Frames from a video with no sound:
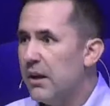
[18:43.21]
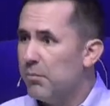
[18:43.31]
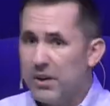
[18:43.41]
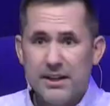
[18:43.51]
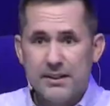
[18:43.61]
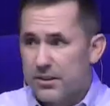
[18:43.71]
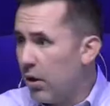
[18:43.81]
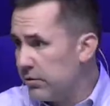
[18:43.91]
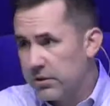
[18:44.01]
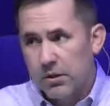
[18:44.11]
but it is
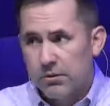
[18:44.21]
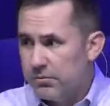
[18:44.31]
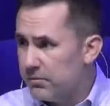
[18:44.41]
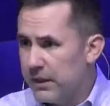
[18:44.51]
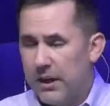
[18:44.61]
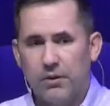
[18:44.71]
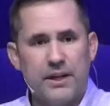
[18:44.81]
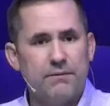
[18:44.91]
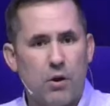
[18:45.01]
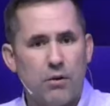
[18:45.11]
also, you know,
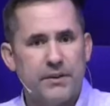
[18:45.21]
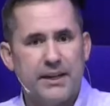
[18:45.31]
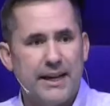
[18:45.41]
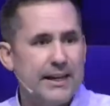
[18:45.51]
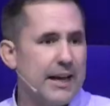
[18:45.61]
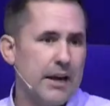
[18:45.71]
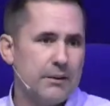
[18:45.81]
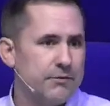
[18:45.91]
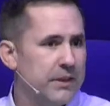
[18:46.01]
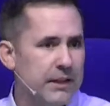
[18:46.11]
involving any kind
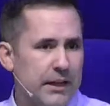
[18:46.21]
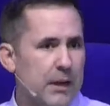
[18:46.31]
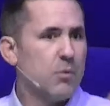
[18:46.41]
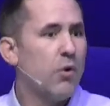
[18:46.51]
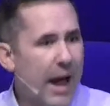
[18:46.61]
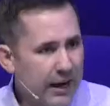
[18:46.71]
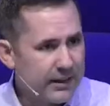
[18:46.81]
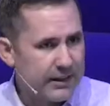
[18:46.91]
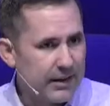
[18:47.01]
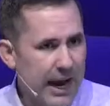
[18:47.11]
of
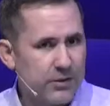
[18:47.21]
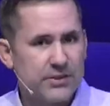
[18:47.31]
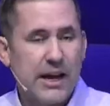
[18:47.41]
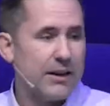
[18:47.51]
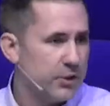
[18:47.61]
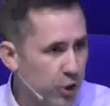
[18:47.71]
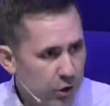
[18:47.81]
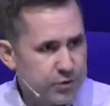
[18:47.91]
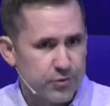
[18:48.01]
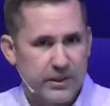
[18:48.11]
immorality outside,
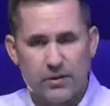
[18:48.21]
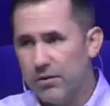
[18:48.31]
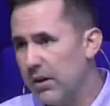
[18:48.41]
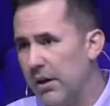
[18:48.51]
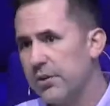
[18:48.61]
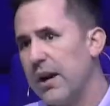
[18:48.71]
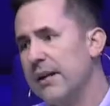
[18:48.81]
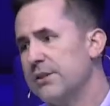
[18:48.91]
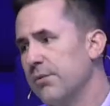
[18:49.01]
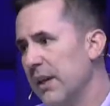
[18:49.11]
adultery or other
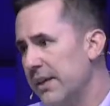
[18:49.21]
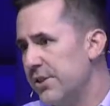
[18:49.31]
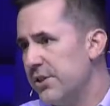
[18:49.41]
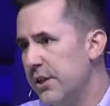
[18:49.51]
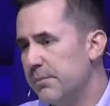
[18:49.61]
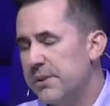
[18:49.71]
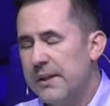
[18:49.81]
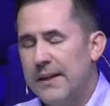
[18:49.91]
kinds of relationships